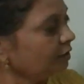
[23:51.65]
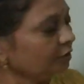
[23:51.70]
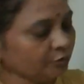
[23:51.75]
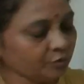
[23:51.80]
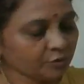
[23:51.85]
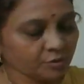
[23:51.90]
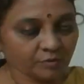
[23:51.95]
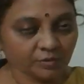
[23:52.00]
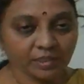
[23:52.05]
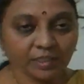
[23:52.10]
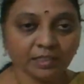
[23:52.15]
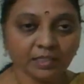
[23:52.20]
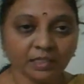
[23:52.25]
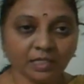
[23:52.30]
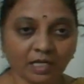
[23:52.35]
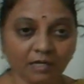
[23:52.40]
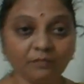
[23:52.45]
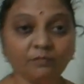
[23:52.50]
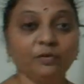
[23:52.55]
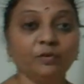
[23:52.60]
usually the
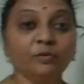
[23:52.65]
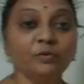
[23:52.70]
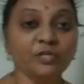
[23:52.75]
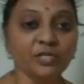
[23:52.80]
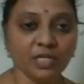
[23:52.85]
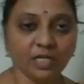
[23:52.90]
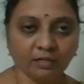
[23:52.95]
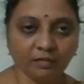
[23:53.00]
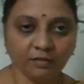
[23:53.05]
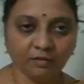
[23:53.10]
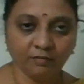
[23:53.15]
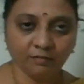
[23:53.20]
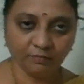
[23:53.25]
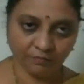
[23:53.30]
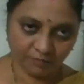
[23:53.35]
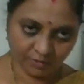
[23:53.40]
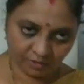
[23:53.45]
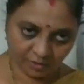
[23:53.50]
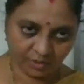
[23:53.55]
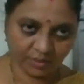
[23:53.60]
confusing
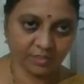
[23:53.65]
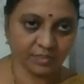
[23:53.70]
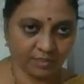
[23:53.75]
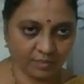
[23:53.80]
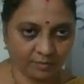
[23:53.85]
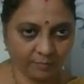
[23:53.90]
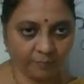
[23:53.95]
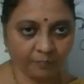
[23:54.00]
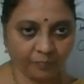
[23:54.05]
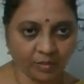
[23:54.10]
words.